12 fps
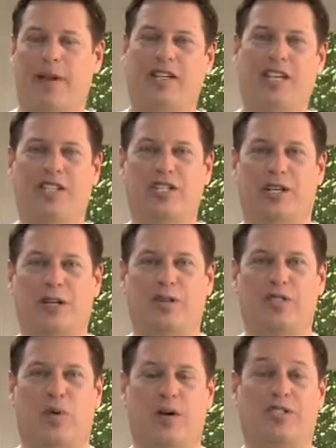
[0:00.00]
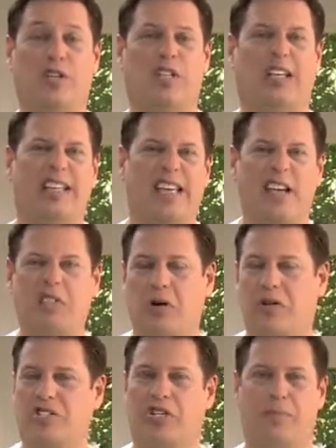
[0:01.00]
I'm gonna teach you a little trick, it's called the
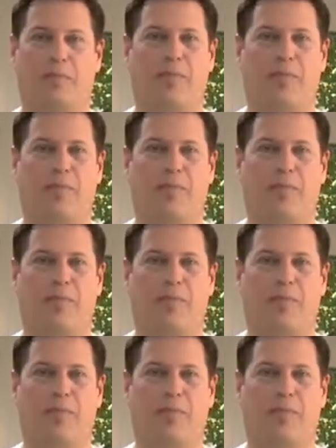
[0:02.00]
liaison. It's just